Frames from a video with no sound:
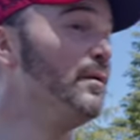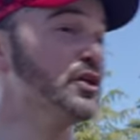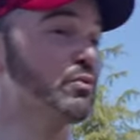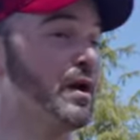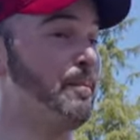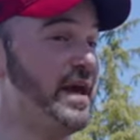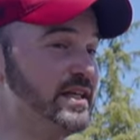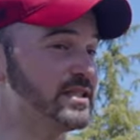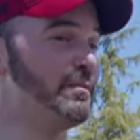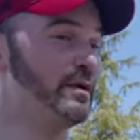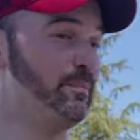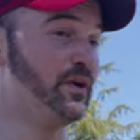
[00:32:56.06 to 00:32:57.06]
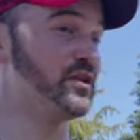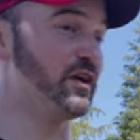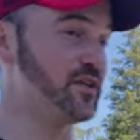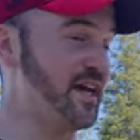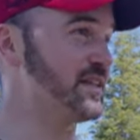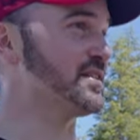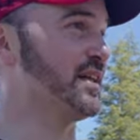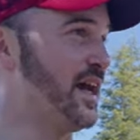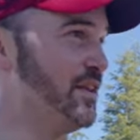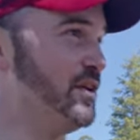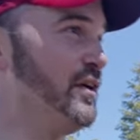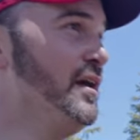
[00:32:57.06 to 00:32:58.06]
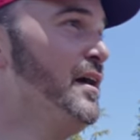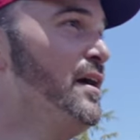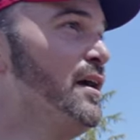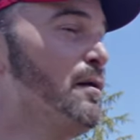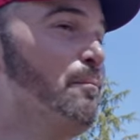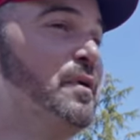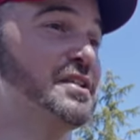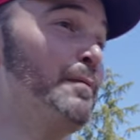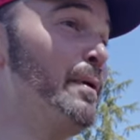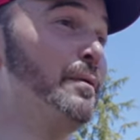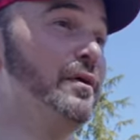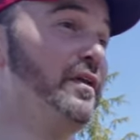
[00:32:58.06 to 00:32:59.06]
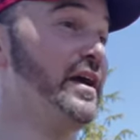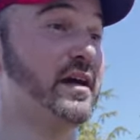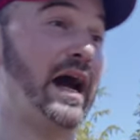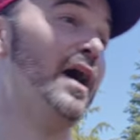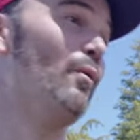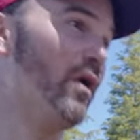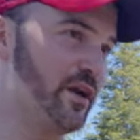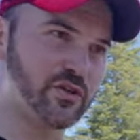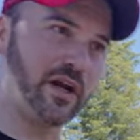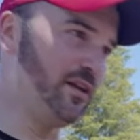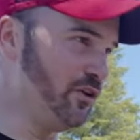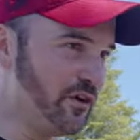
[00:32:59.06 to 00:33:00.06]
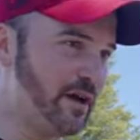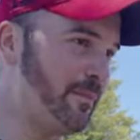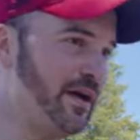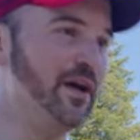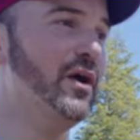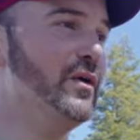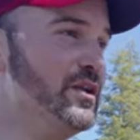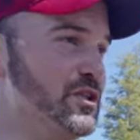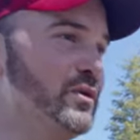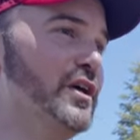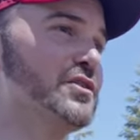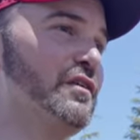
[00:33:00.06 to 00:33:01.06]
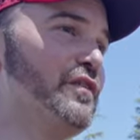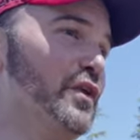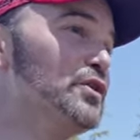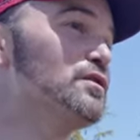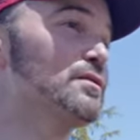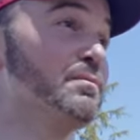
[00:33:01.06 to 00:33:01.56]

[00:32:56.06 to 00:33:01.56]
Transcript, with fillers: people that just want to pay someone to put their desk together, but some people are like, I want to try to learn on my own and do it. So for those